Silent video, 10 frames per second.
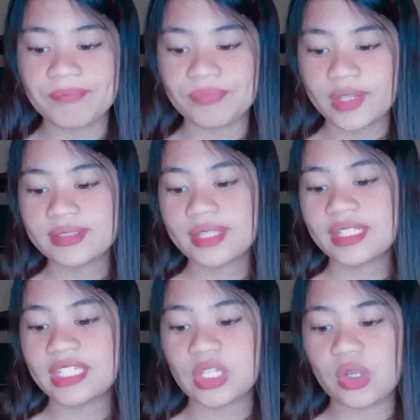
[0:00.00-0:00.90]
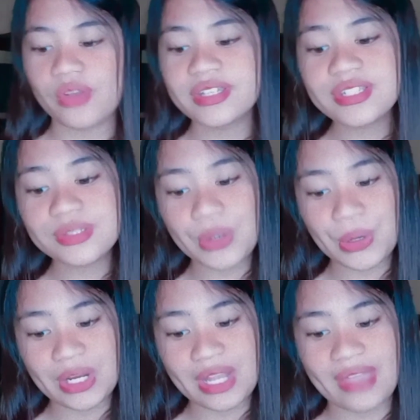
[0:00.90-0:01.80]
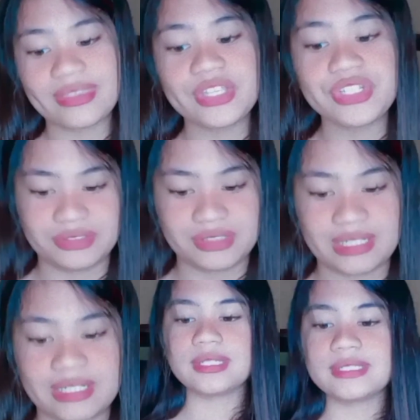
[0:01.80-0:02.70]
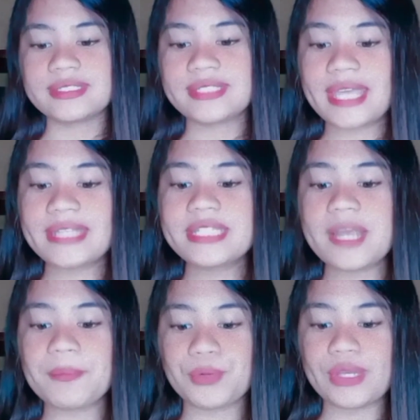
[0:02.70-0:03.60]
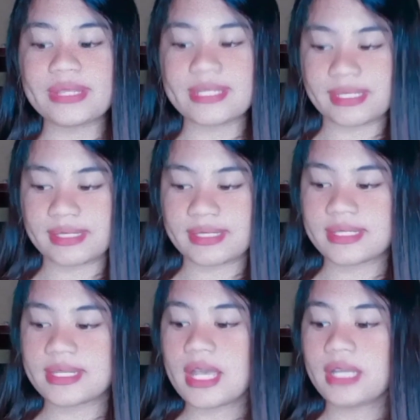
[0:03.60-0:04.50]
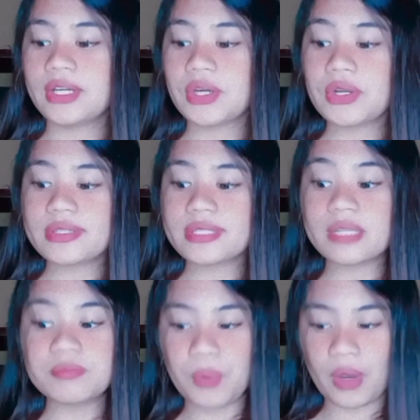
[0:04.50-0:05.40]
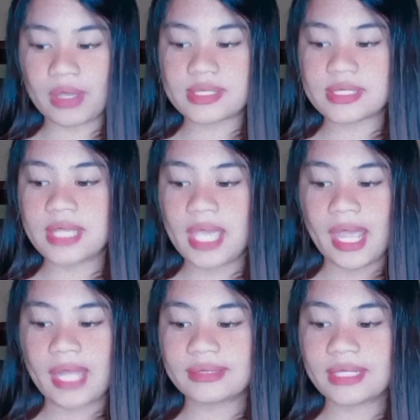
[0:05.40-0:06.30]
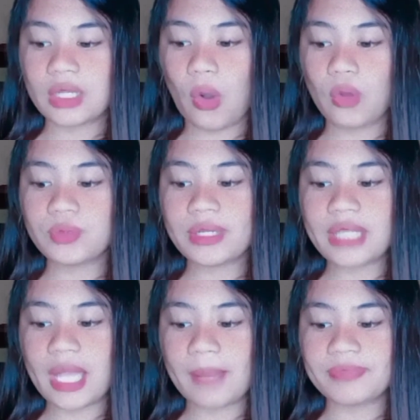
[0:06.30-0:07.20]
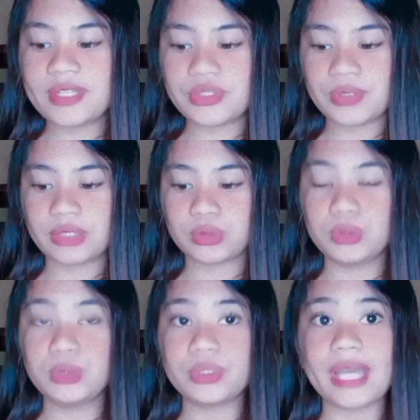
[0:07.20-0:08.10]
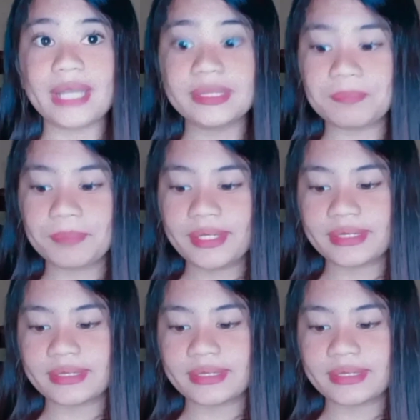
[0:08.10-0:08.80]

Then he called his daughter and the children, then the apprentices, girls and boys, and they all ran up the street to look at the bird,